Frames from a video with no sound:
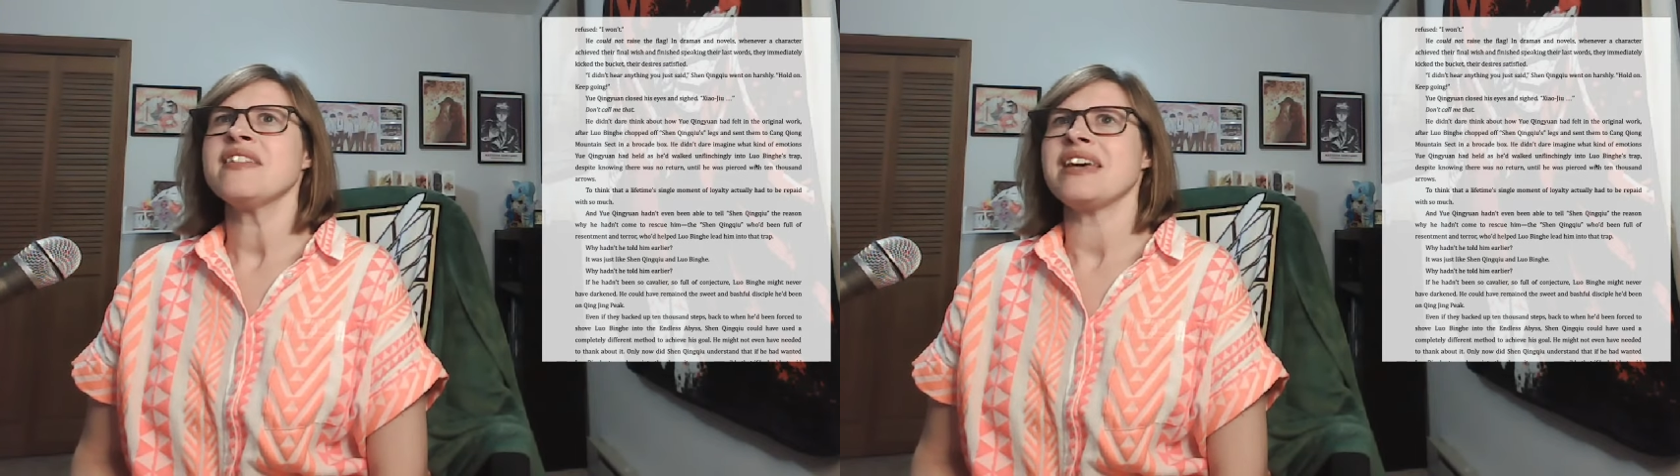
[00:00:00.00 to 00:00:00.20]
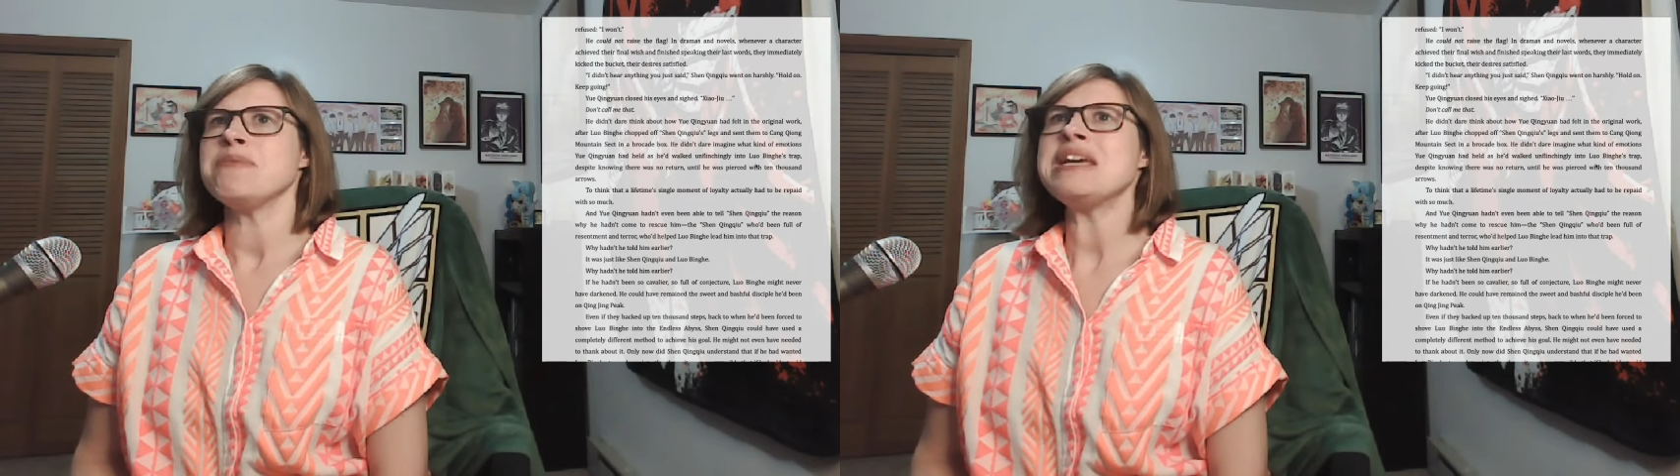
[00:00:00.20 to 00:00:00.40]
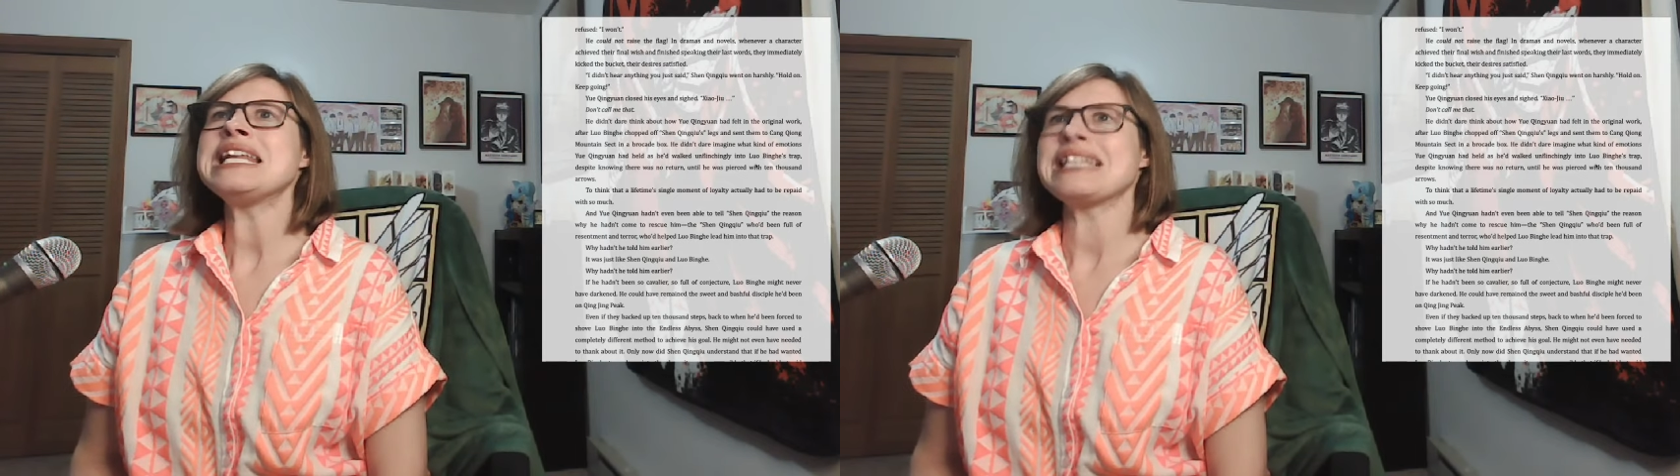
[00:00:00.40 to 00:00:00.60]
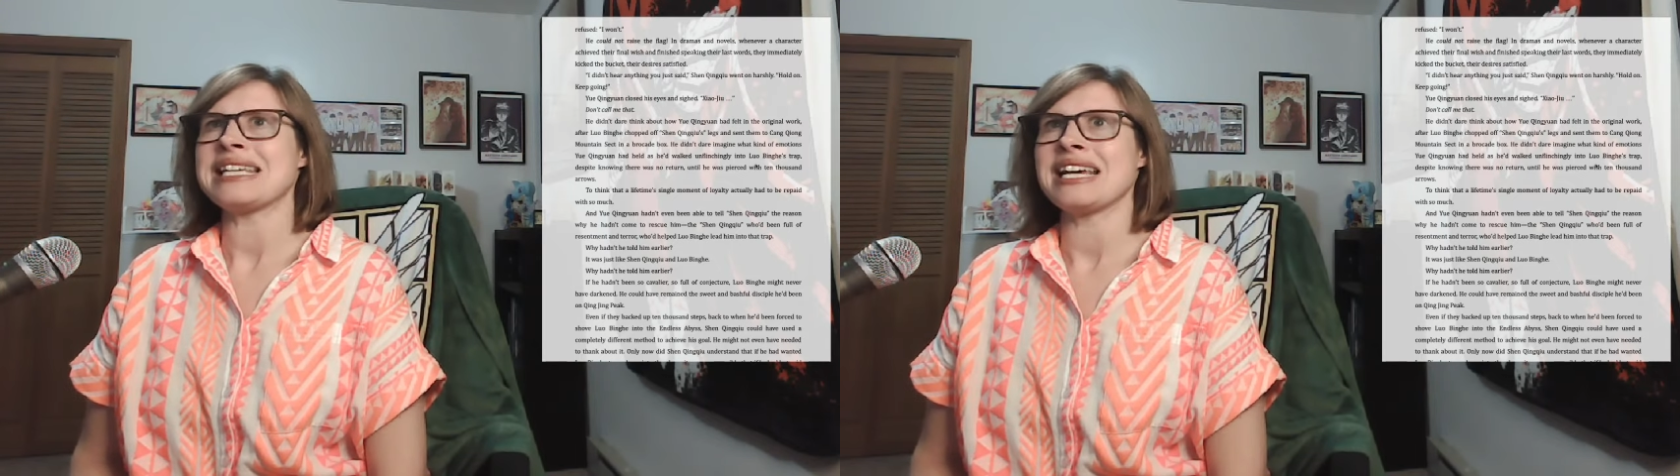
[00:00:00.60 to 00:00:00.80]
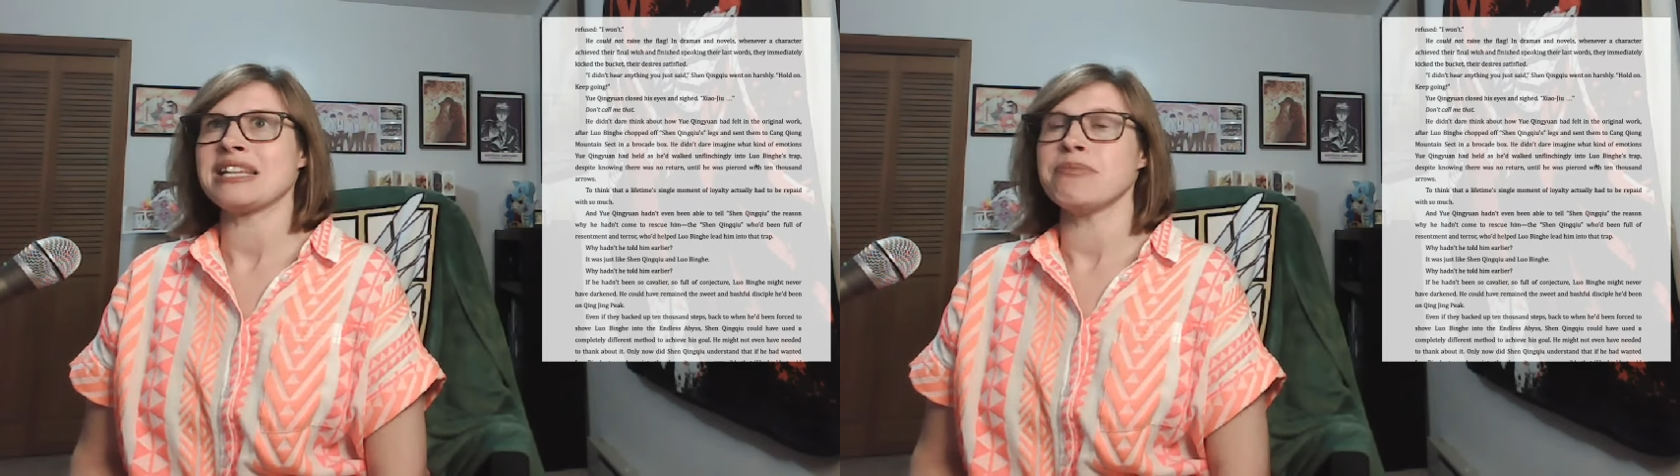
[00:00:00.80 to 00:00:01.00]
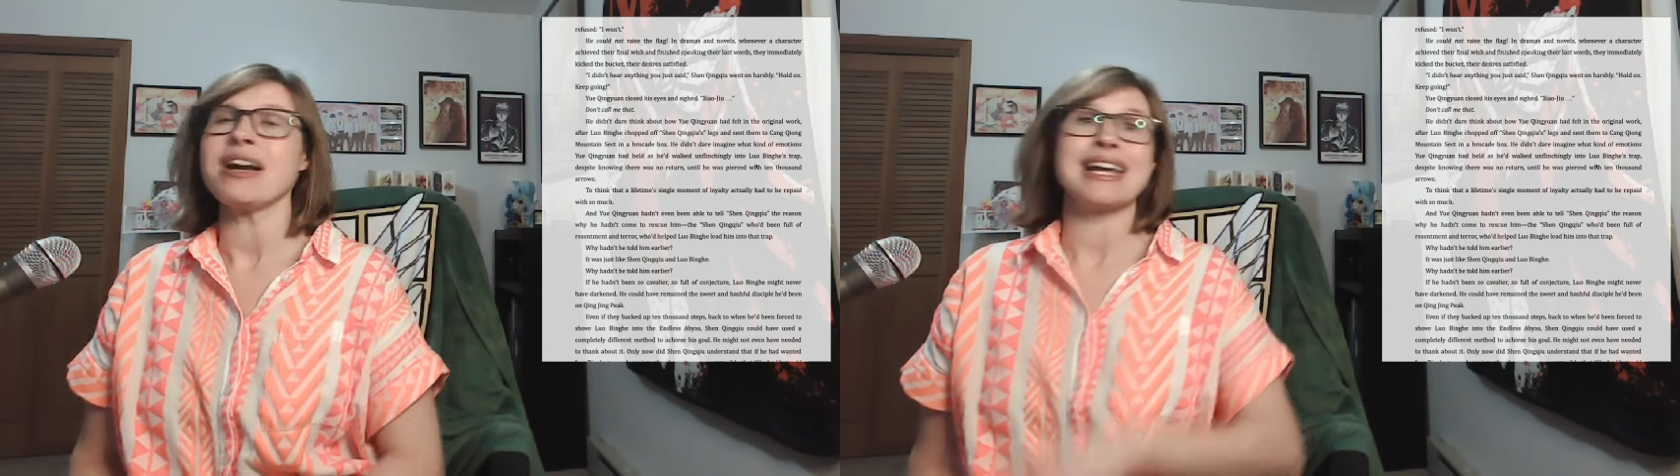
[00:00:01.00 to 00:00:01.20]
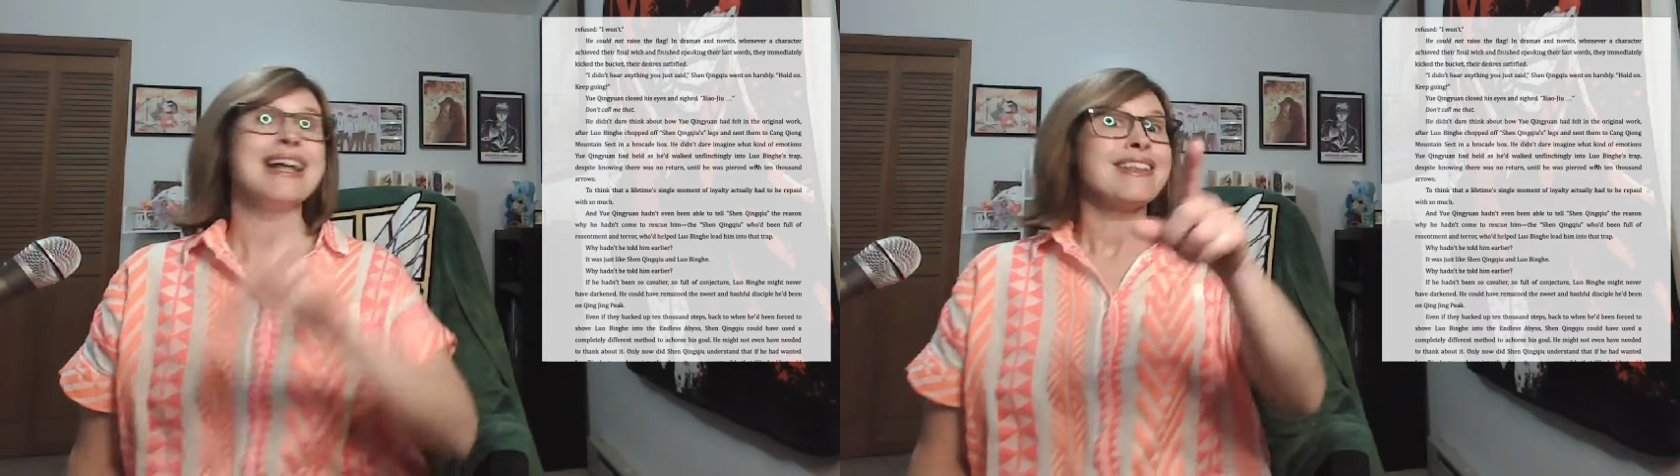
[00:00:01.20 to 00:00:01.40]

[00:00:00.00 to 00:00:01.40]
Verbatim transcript: they immediately kicked the bucket,